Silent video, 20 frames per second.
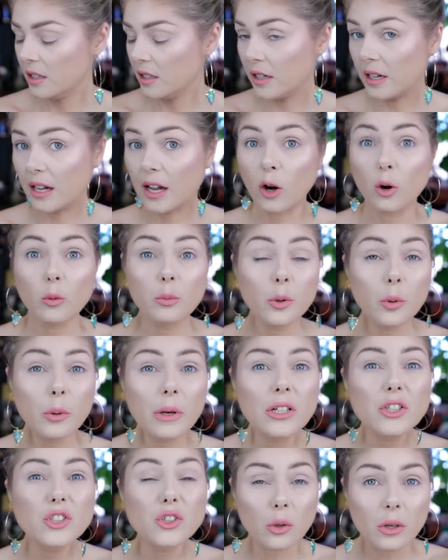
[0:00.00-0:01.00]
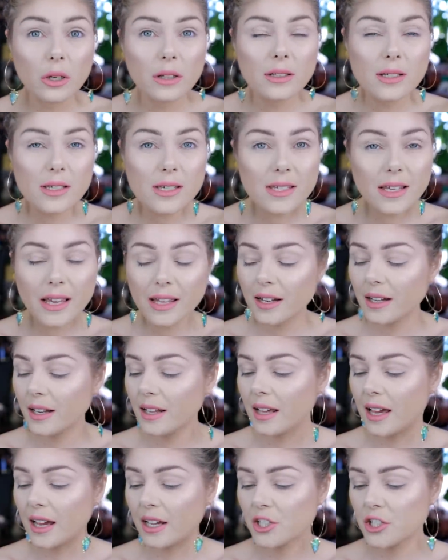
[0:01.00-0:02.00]
I hope you enjoy this
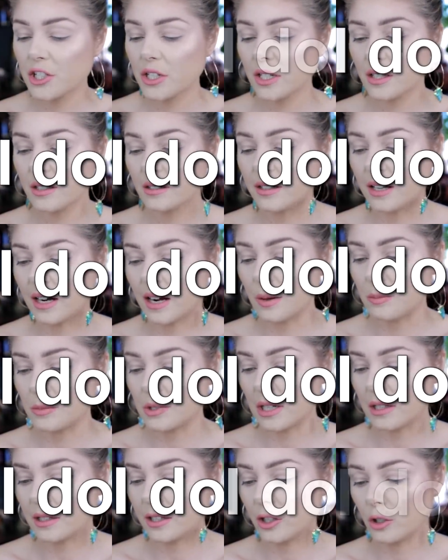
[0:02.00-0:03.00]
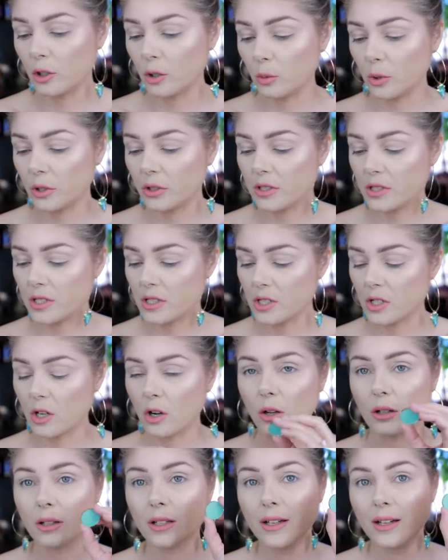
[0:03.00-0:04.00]
editing Angie, that I'm telling her what this is
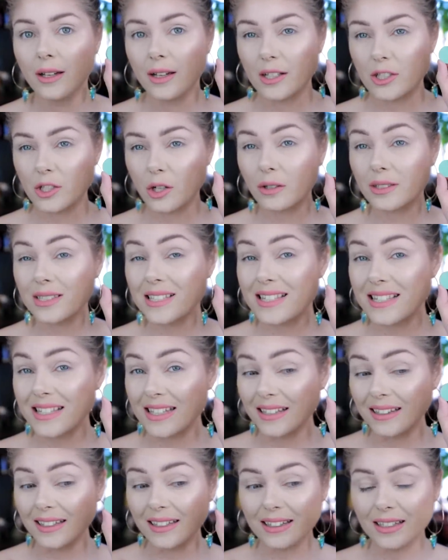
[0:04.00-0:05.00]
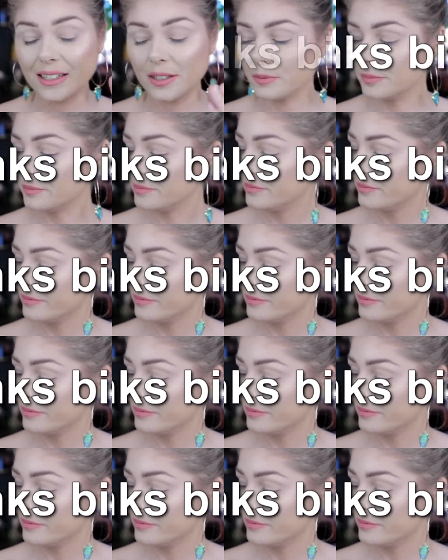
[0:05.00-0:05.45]
called. It's called Sea Lily.